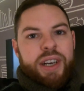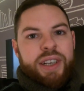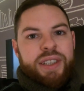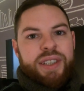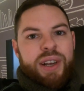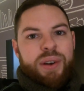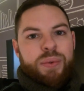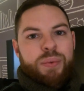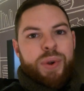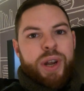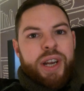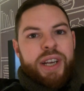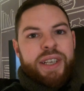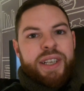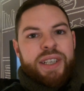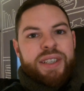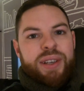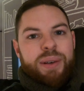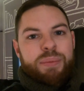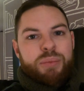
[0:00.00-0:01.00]
guys, I really
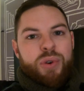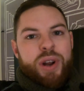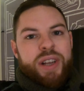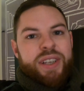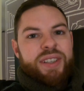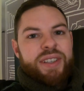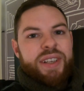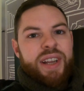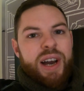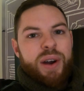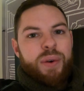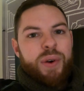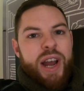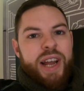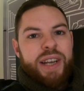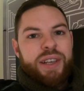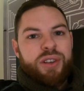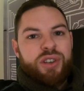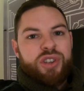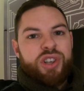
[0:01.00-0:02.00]
need some rest now
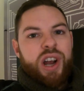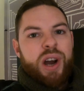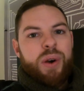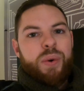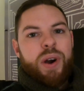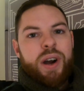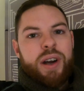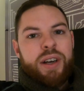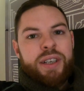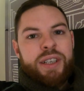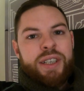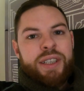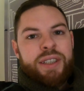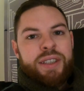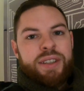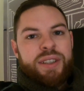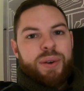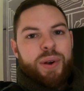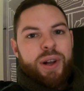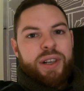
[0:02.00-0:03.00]
and a shower,
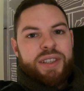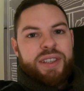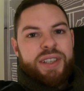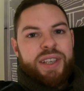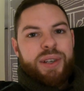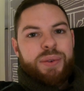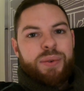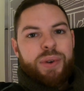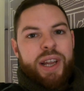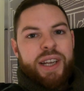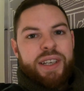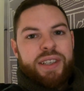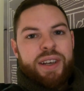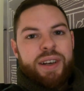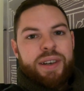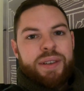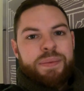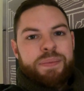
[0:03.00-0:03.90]
so I'll see you later.